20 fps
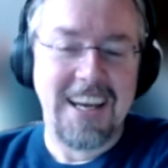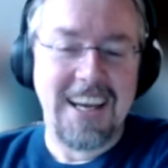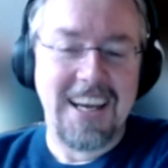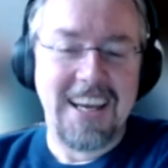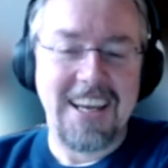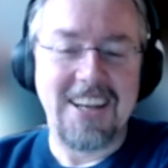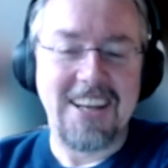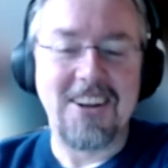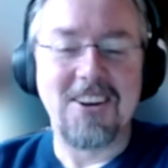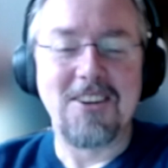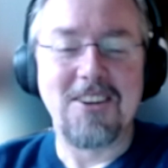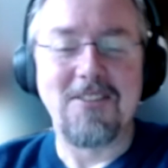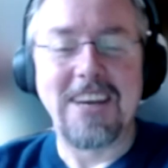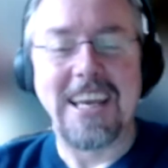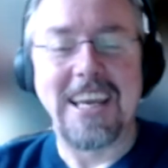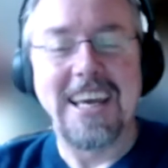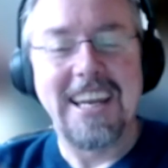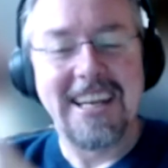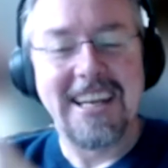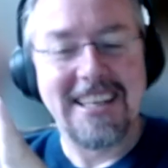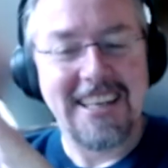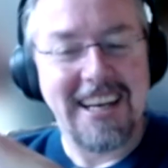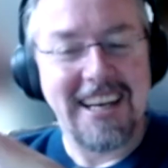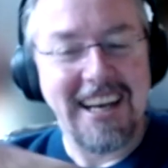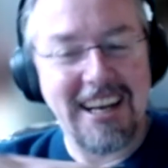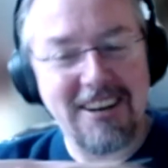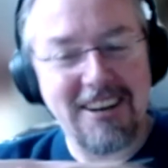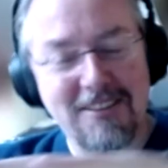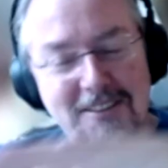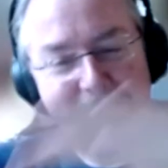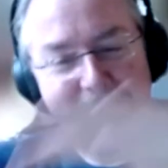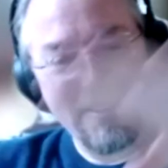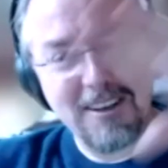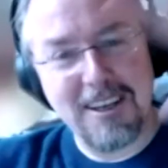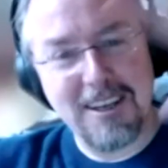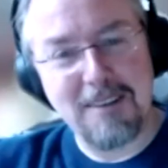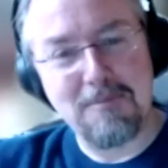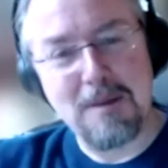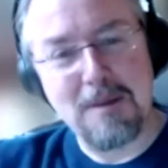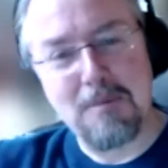You know, in the beginning, they kind of
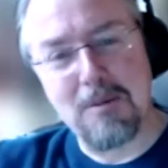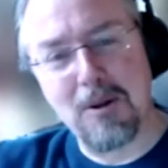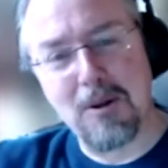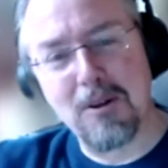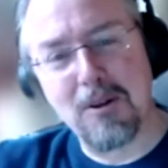people